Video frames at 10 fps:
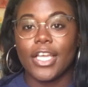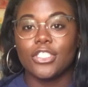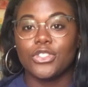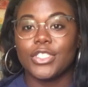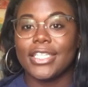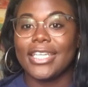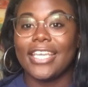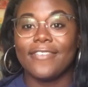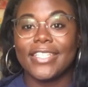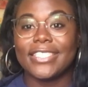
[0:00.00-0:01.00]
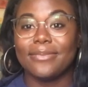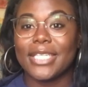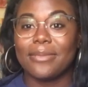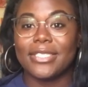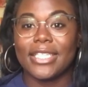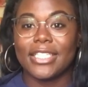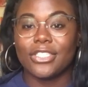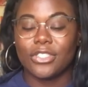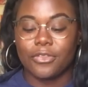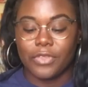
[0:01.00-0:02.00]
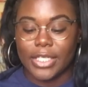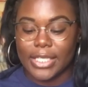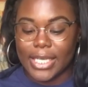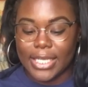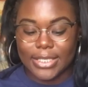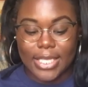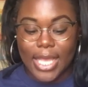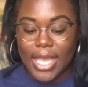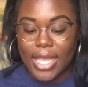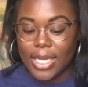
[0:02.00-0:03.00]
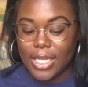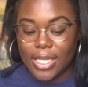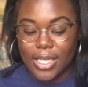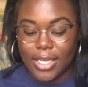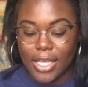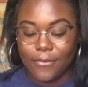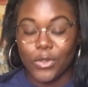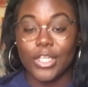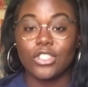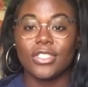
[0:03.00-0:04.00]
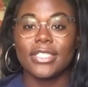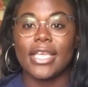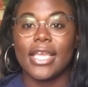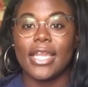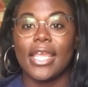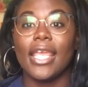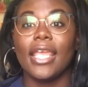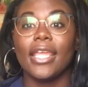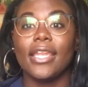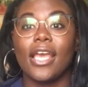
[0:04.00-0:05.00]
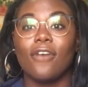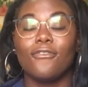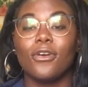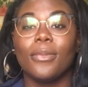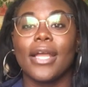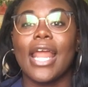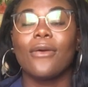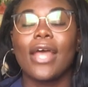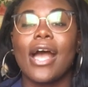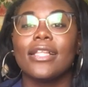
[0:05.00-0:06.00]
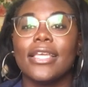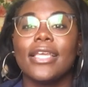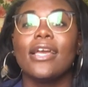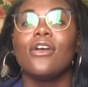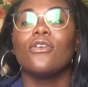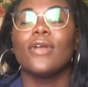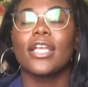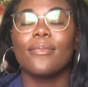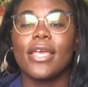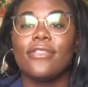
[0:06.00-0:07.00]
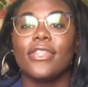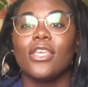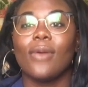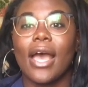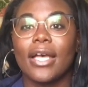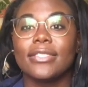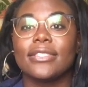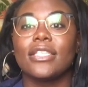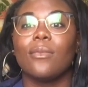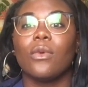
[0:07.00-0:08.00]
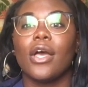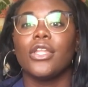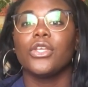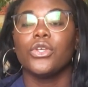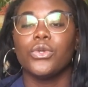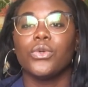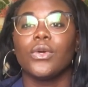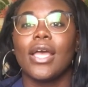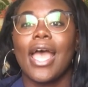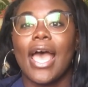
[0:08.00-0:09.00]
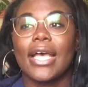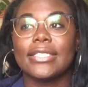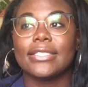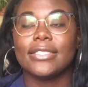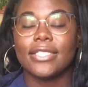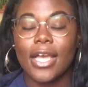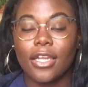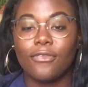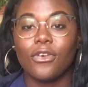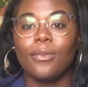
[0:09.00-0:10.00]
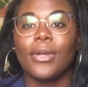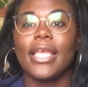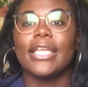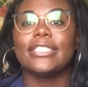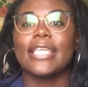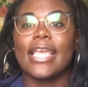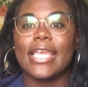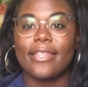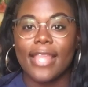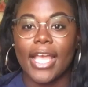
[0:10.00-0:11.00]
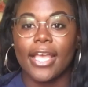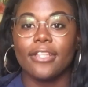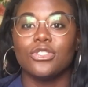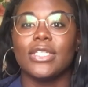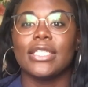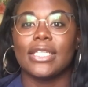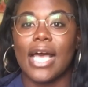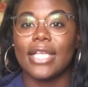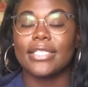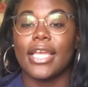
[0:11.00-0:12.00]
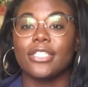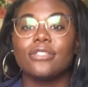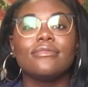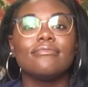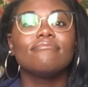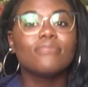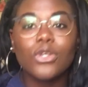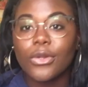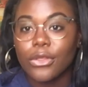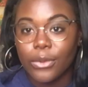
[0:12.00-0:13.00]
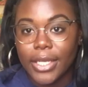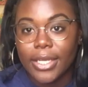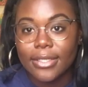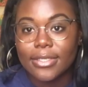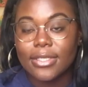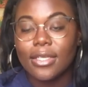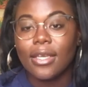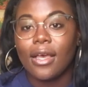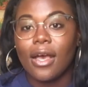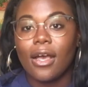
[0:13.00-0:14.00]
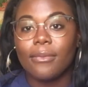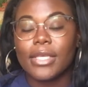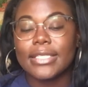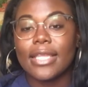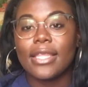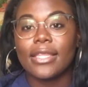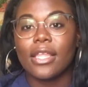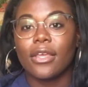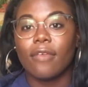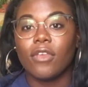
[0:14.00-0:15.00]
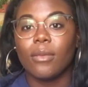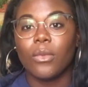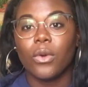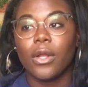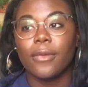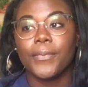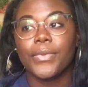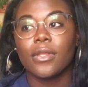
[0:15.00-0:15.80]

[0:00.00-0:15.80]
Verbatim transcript: country, even sometimes cities are different. Like I said, if you're interested in a Fulbright, I would highly recommend that you ask someone who has done a Fulbright ETA in that country in the last like two to three years because um, I think they'll give you more